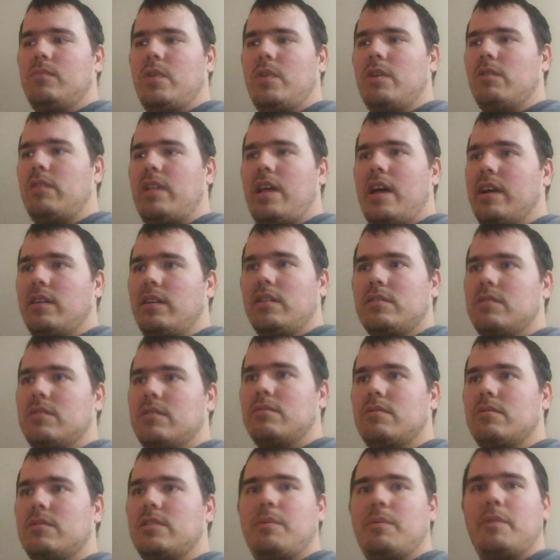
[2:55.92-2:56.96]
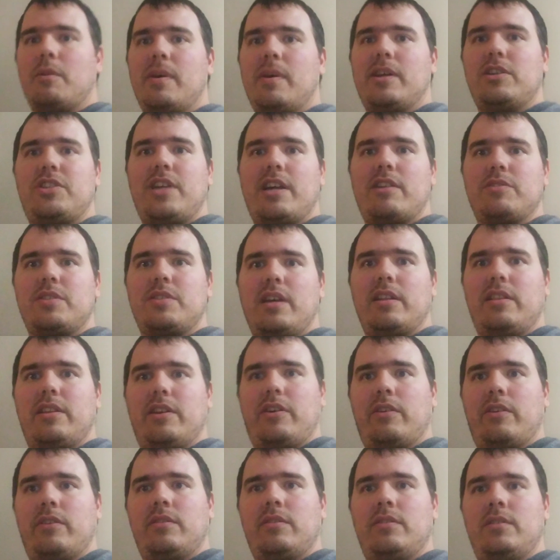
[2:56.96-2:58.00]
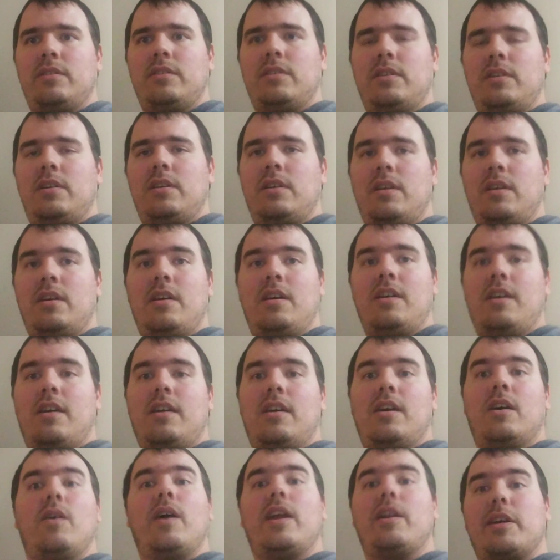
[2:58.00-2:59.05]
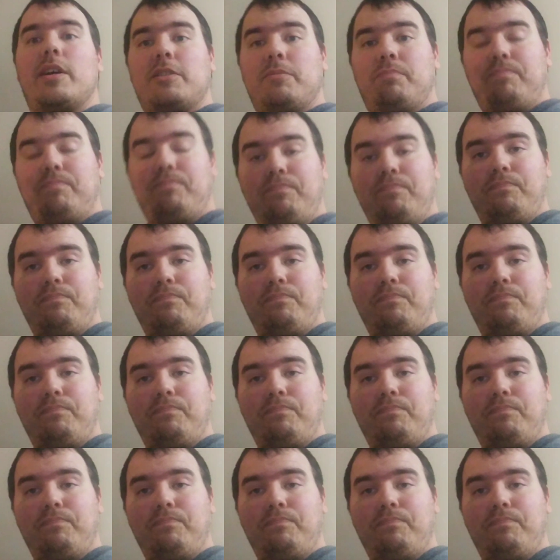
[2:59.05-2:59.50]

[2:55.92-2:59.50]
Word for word: they're like some of the best channels out there. Anyways,